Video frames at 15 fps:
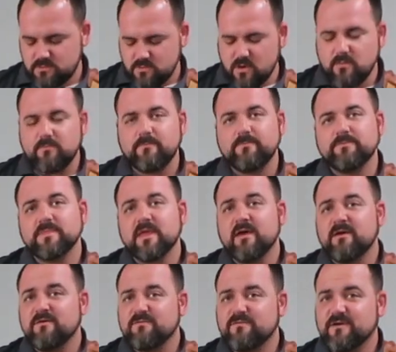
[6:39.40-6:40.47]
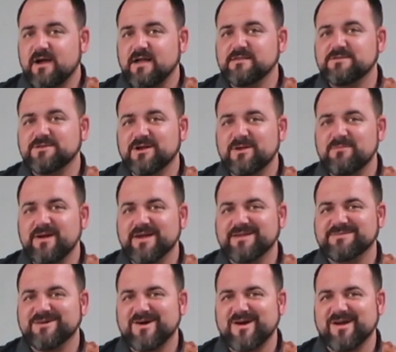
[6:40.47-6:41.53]
Whoa, forgot to turn up my
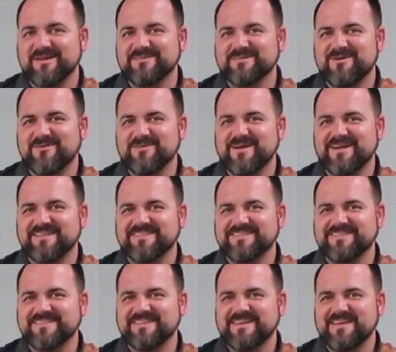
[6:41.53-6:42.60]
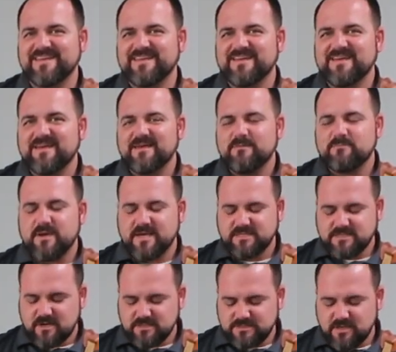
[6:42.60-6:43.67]
guitar. Hold on. My
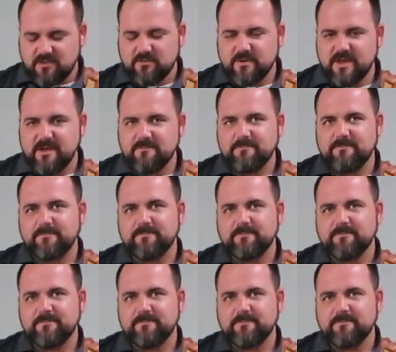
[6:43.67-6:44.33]
guitar's all the way up.